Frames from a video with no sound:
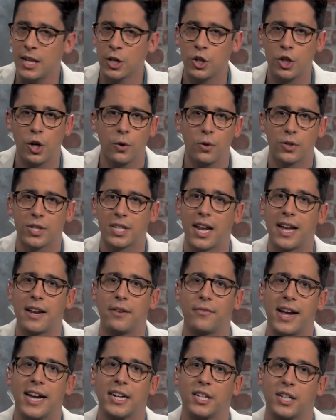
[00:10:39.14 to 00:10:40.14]
Total sleight
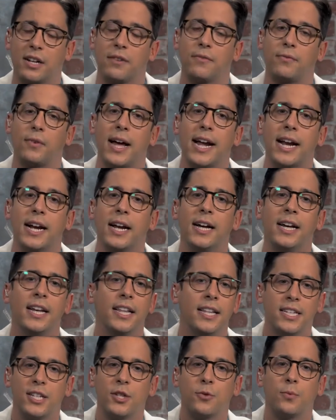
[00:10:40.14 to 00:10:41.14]
of hand to conflate.
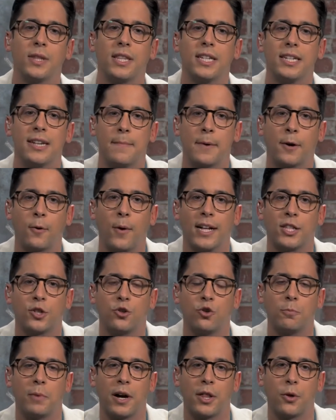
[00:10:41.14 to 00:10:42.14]
This is what the Democrats
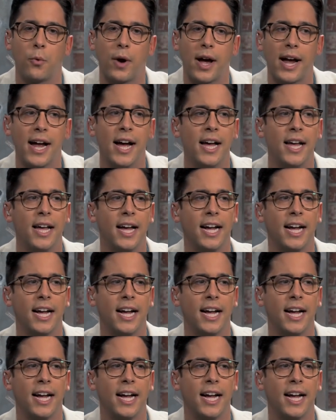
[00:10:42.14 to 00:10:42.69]
do, by the way.